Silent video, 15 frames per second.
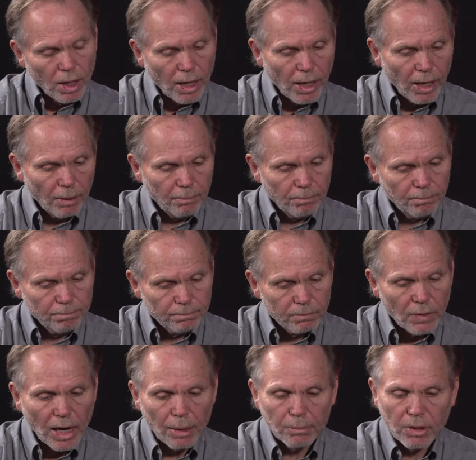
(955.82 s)
um,
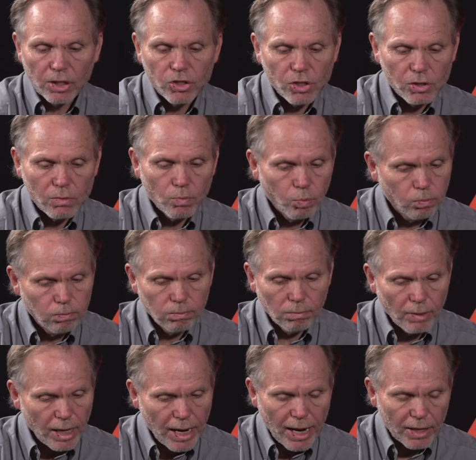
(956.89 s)
I'm going to just
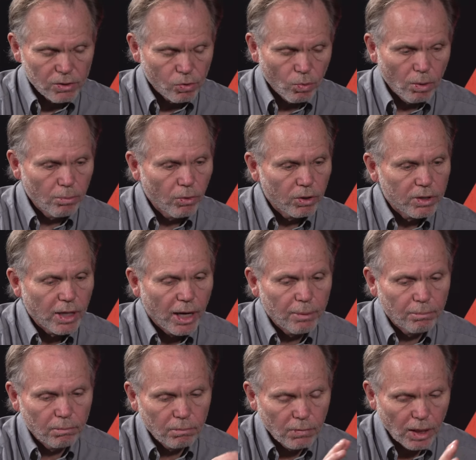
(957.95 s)
ask one more
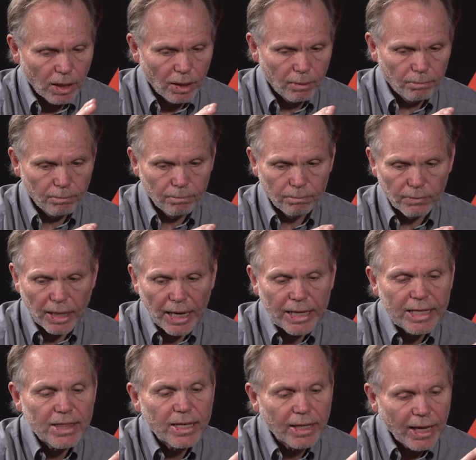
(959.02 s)
time um,
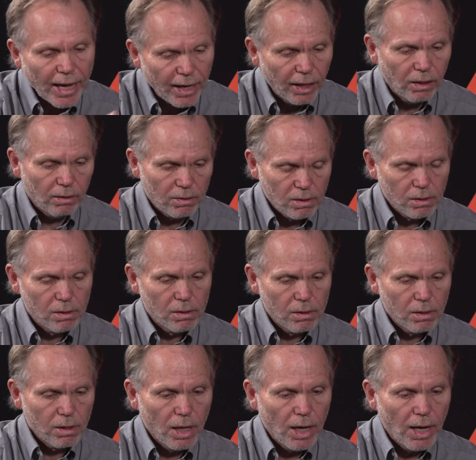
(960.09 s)
anything else?
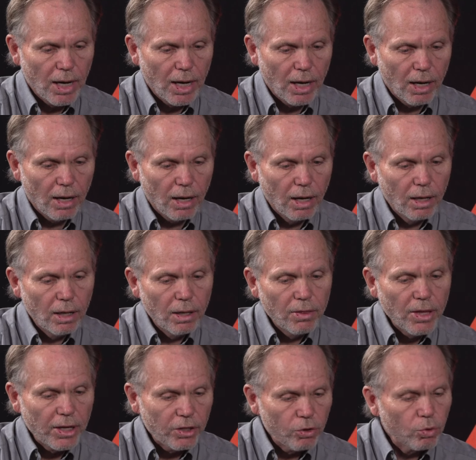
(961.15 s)
Uh,
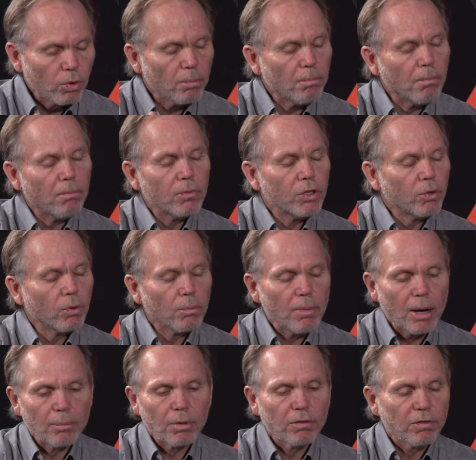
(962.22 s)
that you rem you
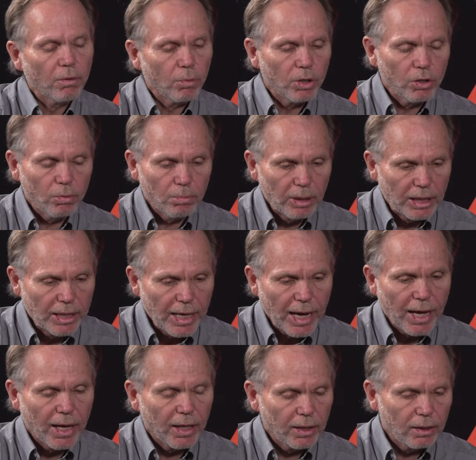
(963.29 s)
remember from when you
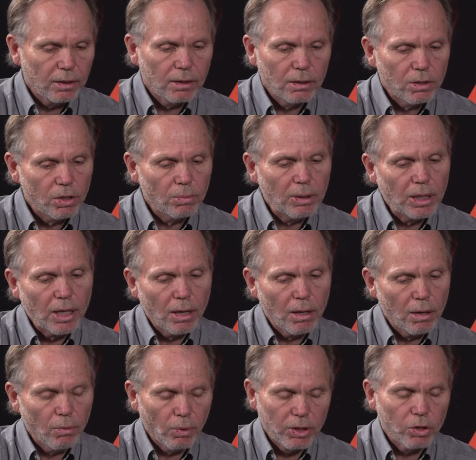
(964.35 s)
began to become
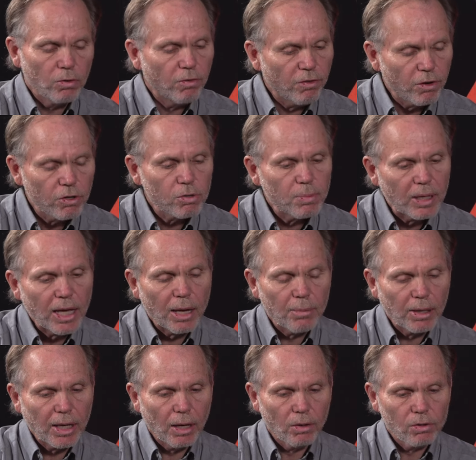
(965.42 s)
when you first became
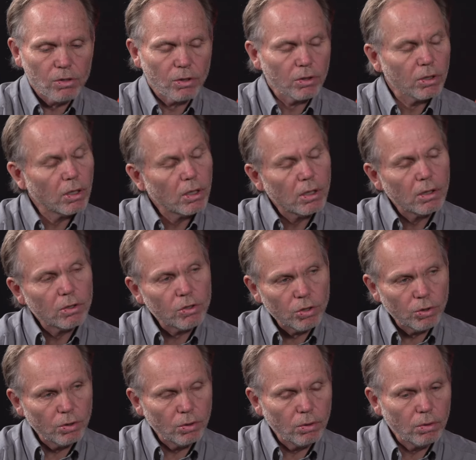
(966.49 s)
a counselor
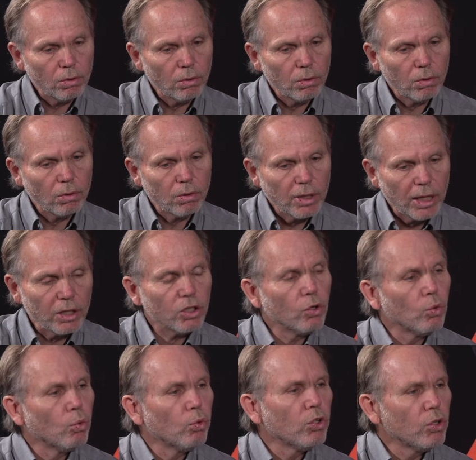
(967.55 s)
to that you
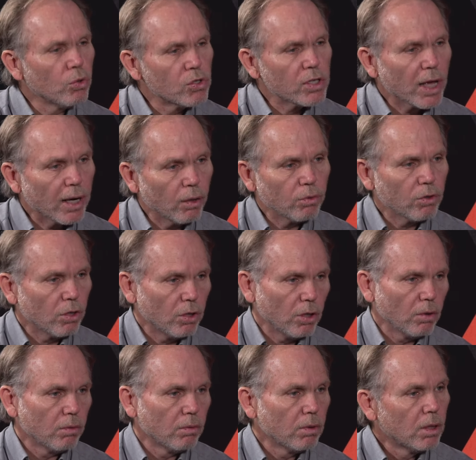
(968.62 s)
mm -hmm. you set out to
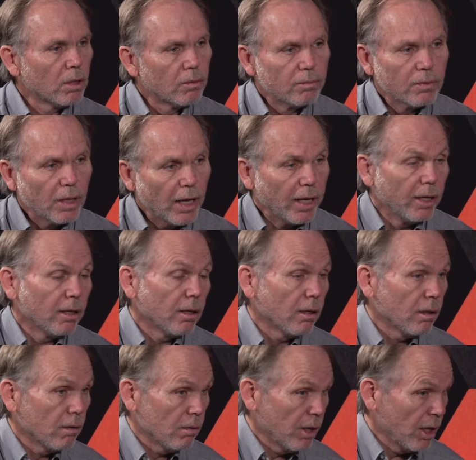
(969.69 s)
do, and
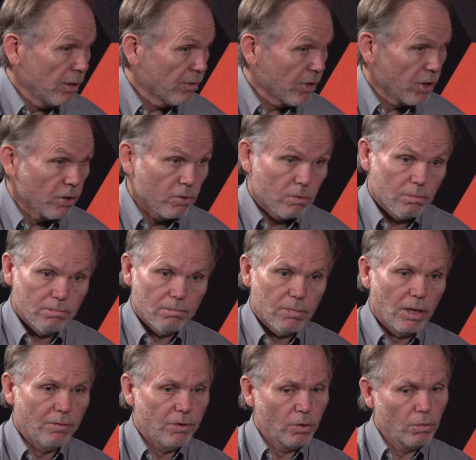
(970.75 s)
and if there's
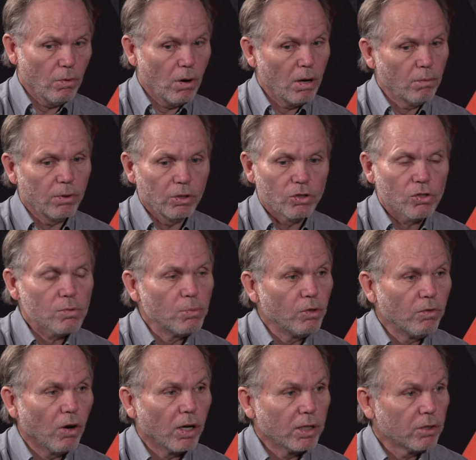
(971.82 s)
if you want, we'll just
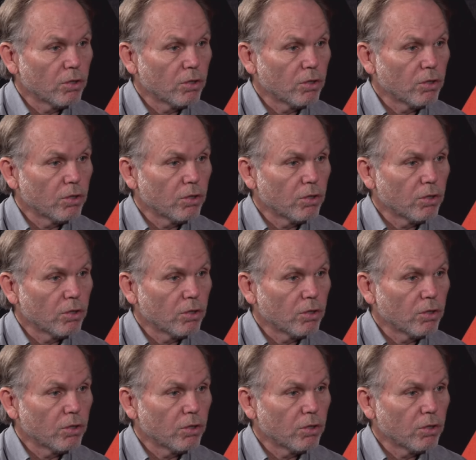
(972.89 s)
move on